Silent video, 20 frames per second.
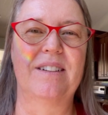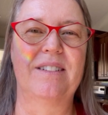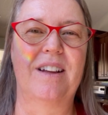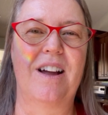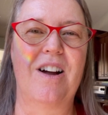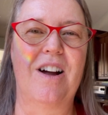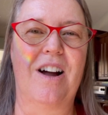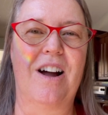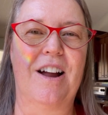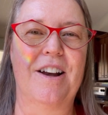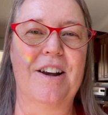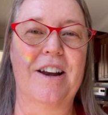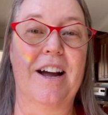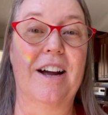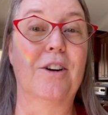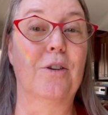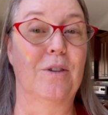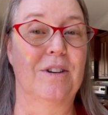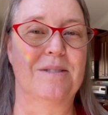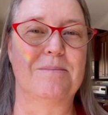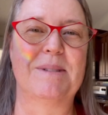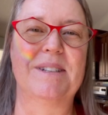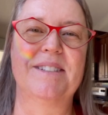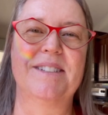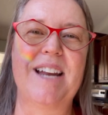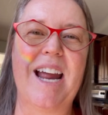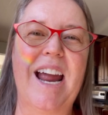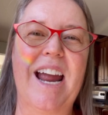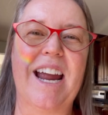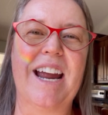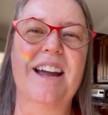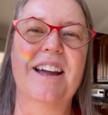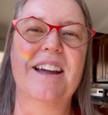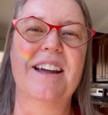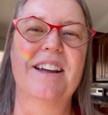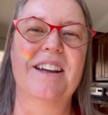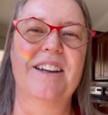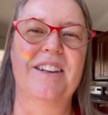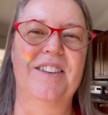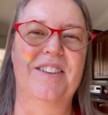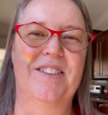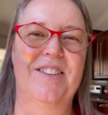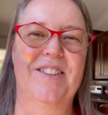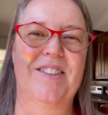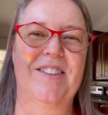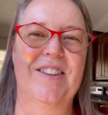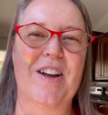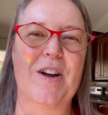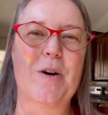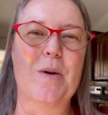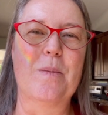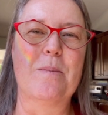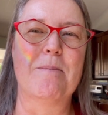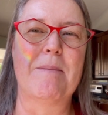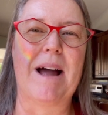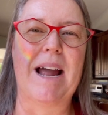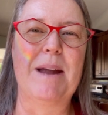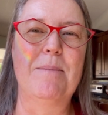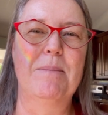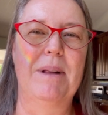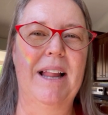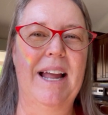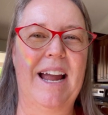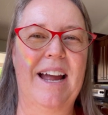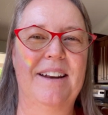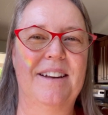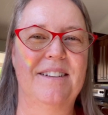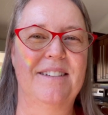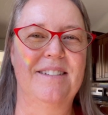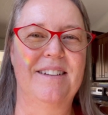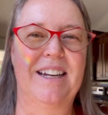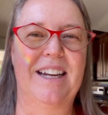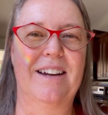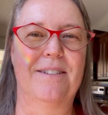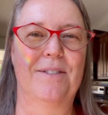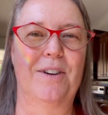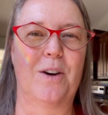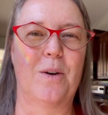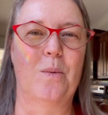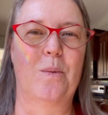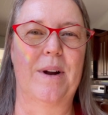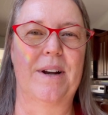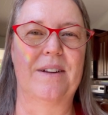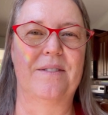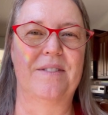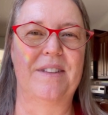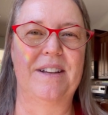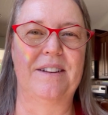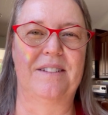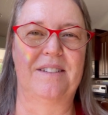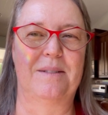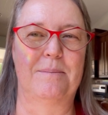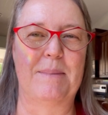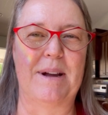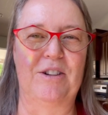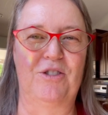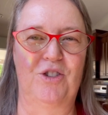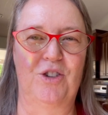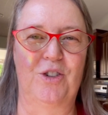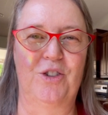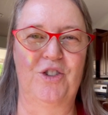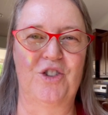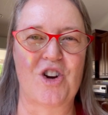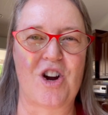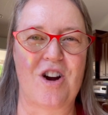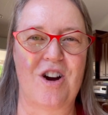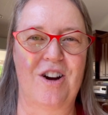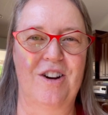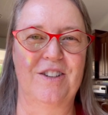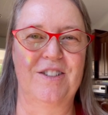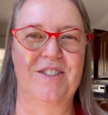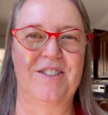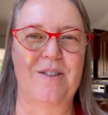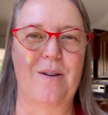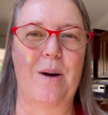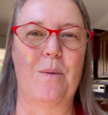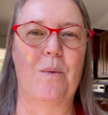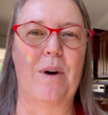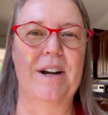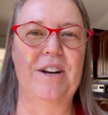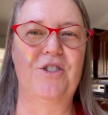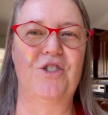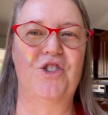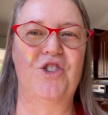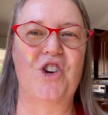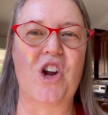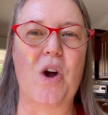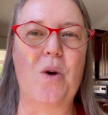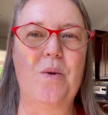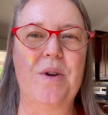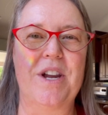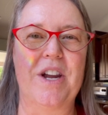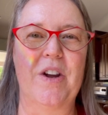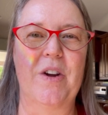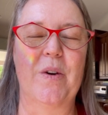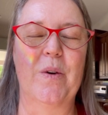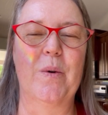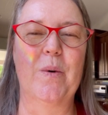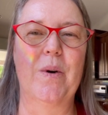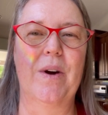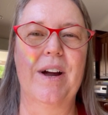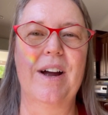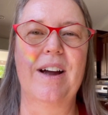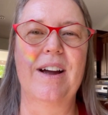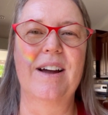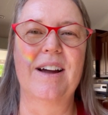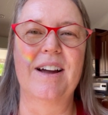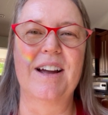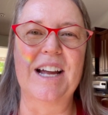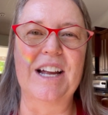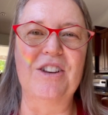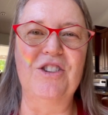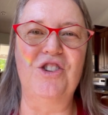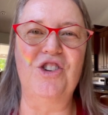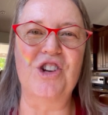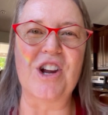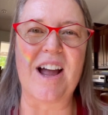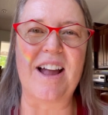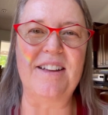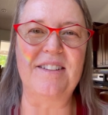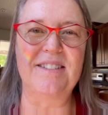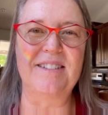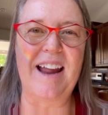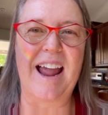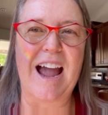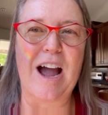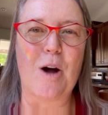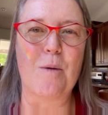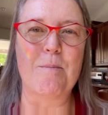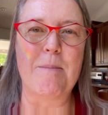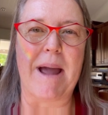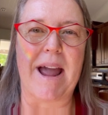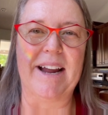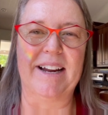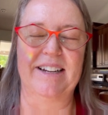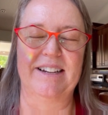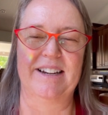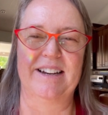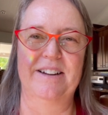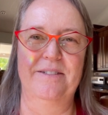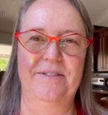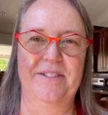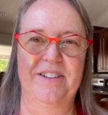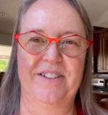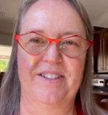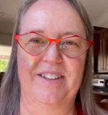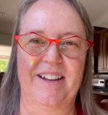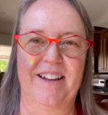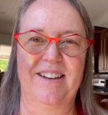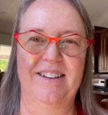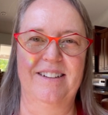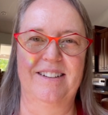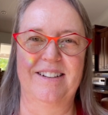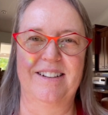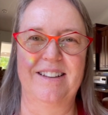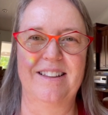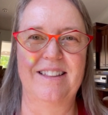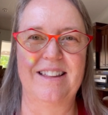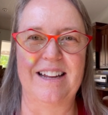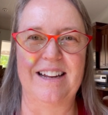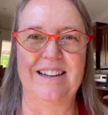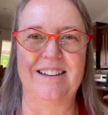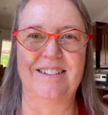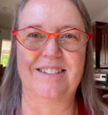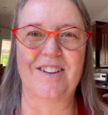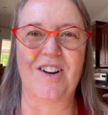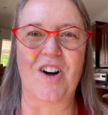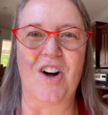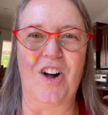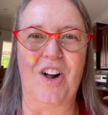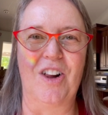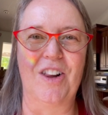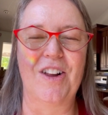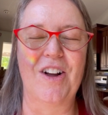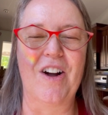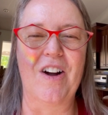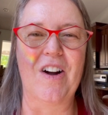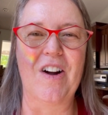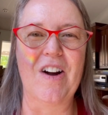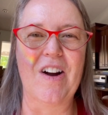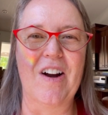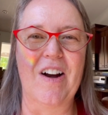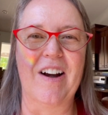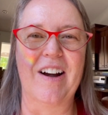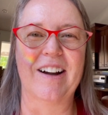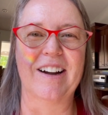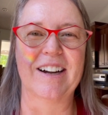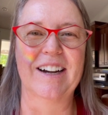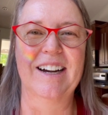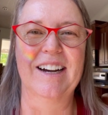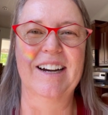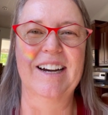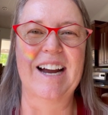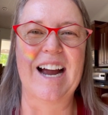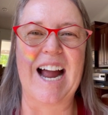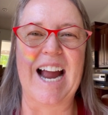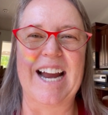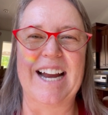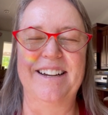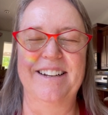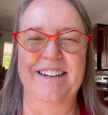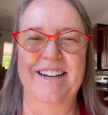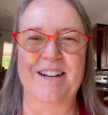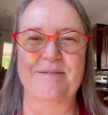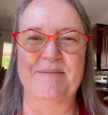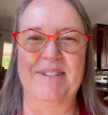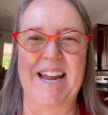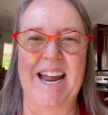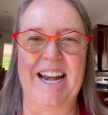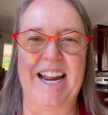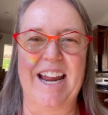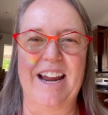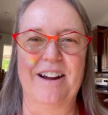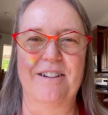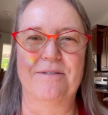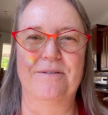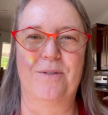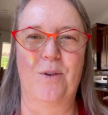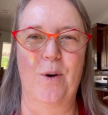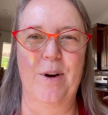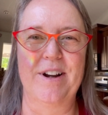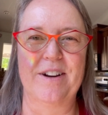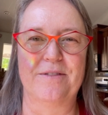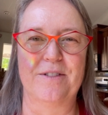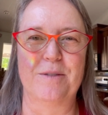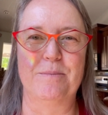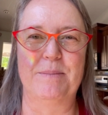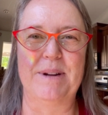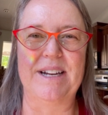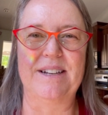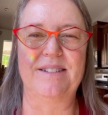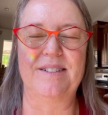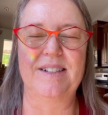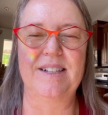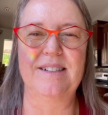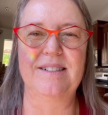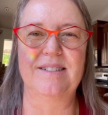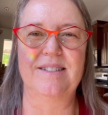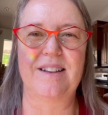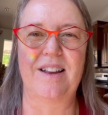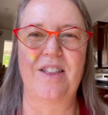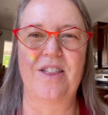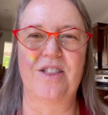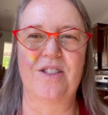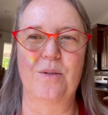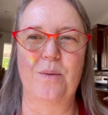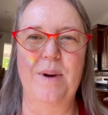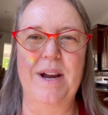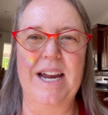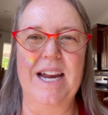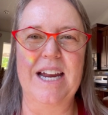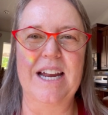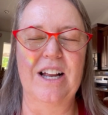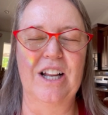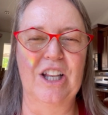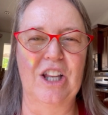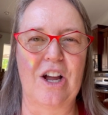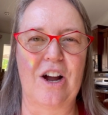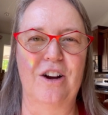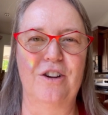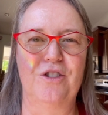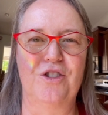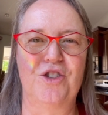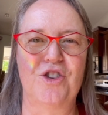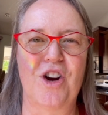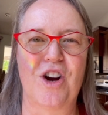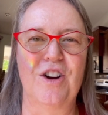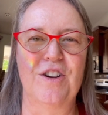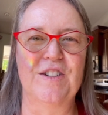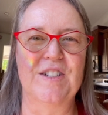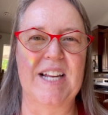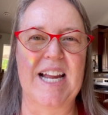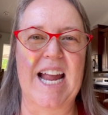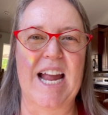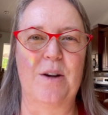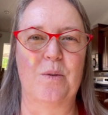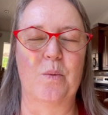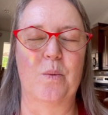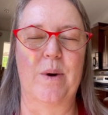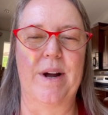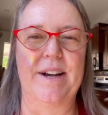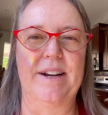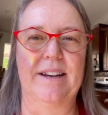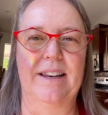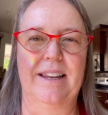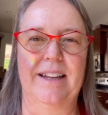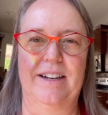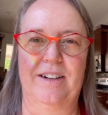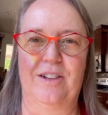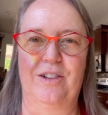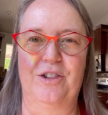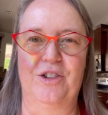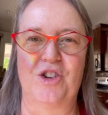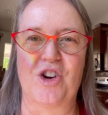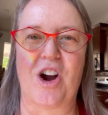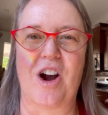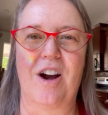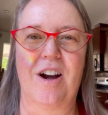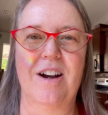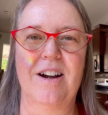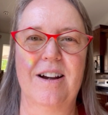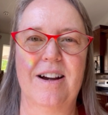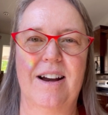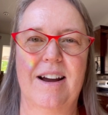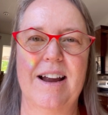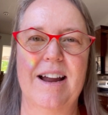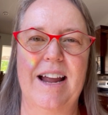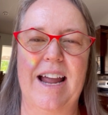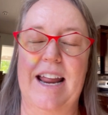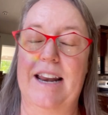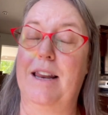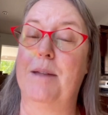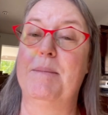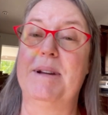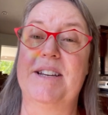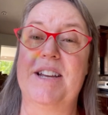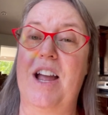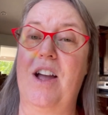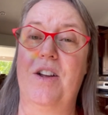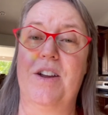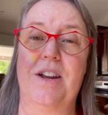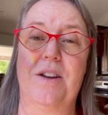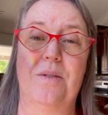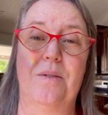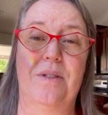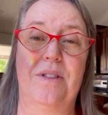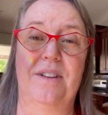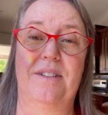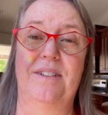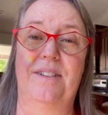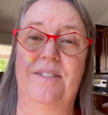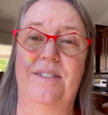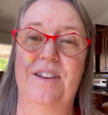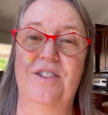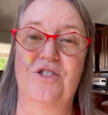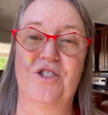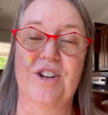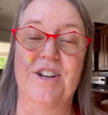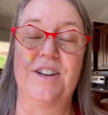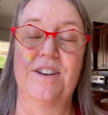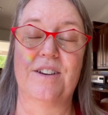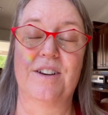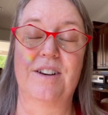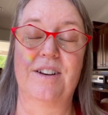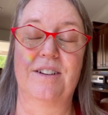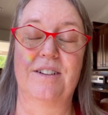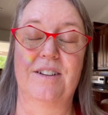on uh, Christmas Day, so my plan is to give her one of these special jars. So I want to show you just how magnificent these all are. I ended up getting four different pieces, three large jars and one little jar. And let me tell you, the decision